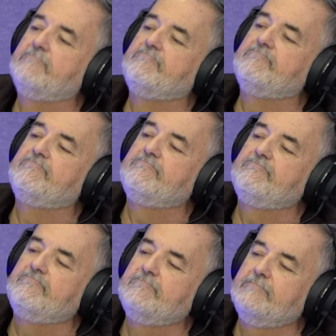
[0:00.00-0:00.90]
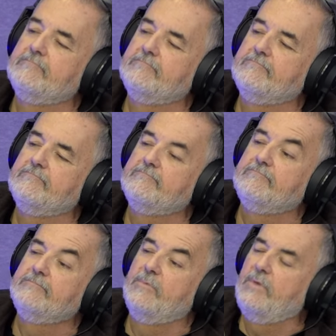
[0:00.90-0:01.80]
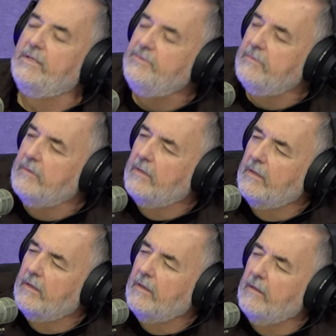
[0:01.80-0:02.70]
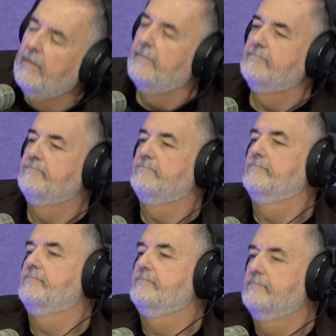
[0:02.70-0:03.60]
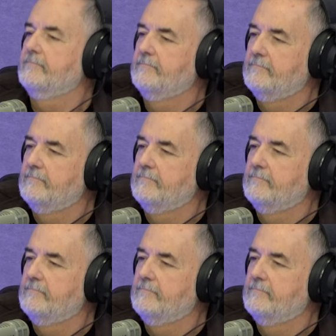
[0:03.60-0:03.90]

Well, that's nice. If they dropped you from a plane,